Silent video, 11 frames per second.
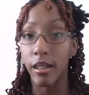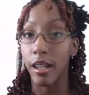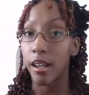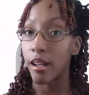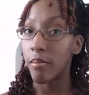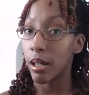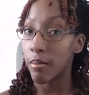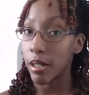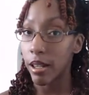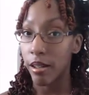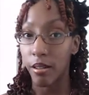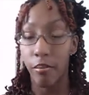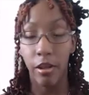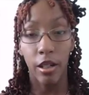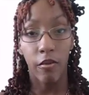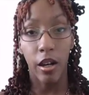Can it be uptaken
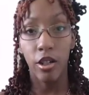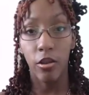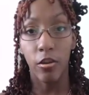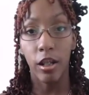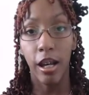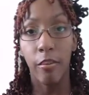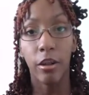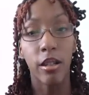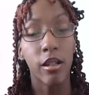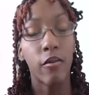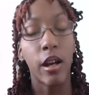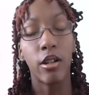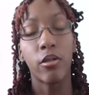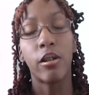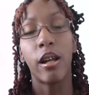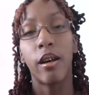in the vaginal canal? Because the
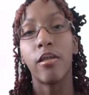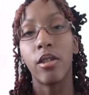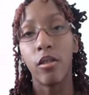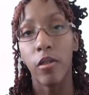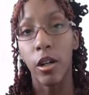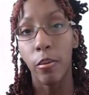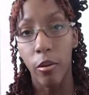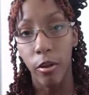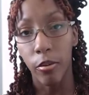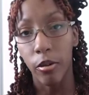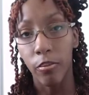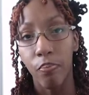vaginal canal is very permeable.